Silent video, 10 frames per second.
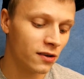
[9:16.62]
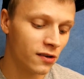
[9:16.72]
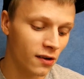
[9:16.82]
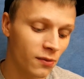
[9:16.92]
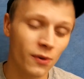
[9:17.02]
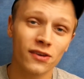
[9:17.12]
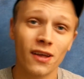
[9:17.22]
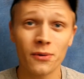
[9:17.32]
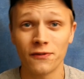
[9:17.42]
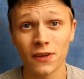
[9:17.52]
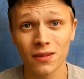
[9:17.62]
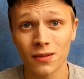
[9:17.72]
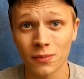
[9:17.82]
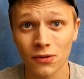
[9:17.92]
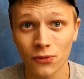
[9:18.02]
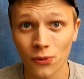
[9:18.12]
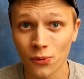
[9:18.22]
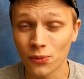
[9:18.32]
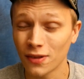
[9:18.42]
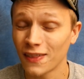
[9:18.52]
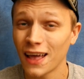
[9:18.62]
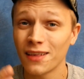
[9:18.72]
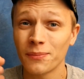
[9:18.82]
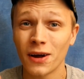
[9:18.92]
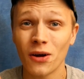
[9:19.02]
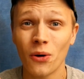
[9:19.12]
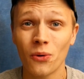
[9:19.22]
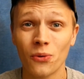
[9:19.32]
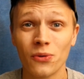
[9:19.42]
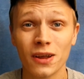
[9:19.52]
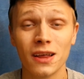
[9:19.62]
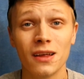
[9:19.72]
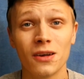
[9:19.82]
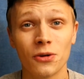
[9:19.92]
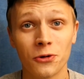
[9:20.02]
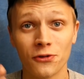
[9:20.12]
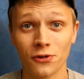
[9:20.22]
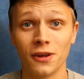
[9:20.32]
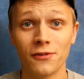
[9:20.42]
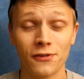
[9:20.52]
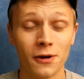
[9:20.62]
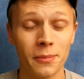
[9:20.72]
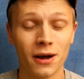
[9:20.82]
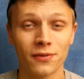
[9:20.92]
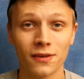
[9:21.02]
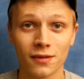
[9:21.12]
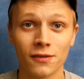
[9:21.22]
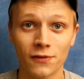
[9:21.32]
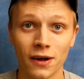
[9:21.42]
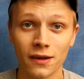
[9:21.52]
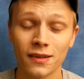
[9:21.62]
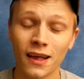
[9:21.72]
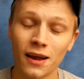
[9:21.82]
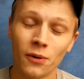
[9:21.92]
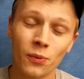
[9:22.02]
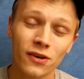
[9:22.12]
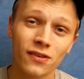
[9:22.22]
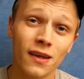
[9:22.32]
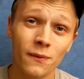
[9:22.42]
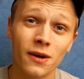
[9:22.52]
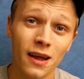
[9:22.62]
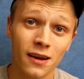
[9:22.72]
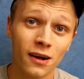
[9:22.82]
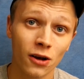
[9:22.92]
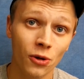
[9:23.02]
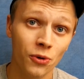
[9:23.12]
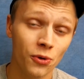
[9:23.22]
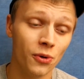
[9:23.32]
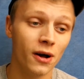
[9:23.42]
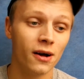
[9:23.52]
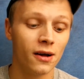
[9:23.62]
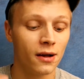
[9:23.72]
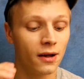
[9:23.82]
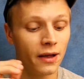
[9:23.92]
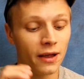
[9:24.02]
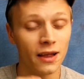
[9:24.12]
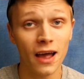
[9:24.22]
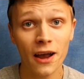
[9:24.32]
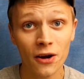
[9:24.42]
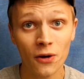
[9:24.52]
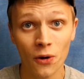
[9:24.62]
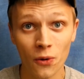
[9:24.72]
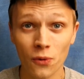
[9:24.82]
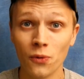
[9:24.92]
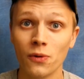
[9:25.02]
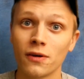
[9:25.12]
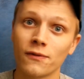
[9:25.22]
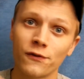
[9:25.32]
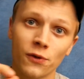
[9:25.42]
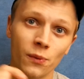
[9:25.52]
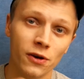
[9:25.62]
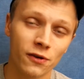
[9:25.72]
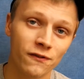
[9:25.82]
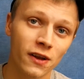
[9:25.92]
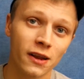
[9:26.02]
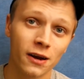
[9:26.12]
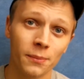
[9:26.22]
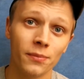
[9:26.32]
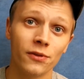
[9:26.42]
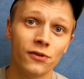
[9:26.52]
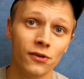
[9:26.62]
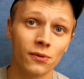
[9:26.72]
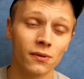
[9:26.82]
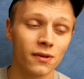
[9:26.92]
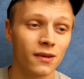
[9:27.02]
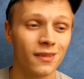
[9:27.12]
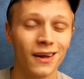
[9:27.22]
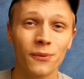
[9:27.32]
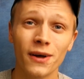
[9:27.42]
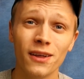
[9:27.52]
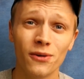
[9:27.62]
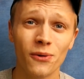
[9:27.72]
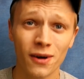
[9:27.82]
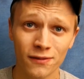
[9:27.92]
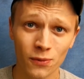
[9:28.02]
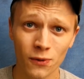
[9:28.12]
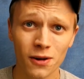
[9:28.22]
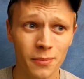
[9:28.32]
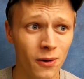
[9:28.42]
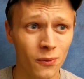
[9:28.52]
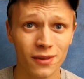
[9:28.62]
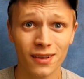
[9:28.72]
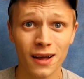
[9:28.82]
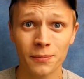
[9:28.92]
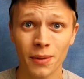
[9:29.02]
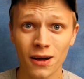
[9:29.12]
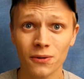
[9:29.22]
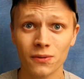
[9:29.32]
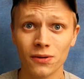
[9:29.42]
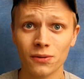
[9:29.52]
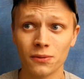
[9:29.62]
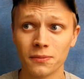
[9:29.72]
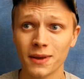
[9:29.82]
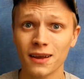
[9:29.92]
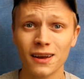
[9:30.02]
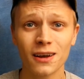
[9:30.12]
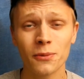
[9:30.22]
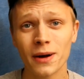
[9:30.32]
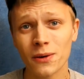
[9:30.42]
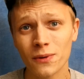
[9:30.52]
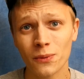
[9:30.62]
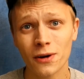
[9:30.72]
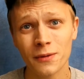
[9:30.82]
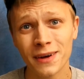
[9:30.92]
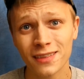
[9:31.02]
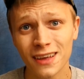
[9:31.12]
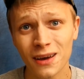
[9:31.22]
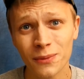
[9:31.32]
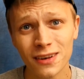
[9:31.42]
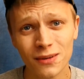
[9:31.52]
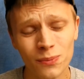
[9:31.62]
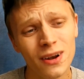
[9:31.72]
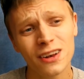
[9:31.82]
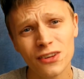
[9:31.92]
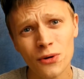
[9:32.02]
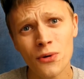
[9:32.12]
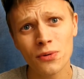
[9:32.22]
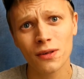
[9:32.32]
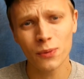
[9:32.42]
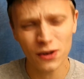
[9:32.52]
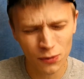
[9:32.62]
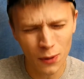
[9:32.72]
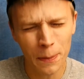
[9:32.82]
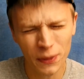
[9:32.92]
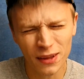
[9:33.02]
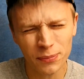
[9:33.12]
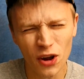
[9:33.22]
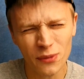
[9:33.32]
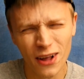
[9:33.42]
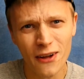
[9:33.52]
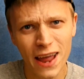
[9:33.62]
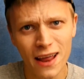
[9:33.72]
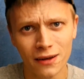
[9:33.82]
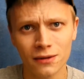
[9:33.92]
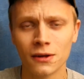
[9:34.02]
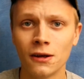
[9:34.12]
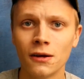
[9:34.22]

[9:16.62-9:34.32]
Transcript: Just wish they would fix them screws. That is my only grief about this device. And I wish they would include a air hole for when you're filling up the juice. That way you don't have to worry about what size bottle you use, man. Ain't nobody want to worry about that. We just want a juice. We just want to put some juice on it.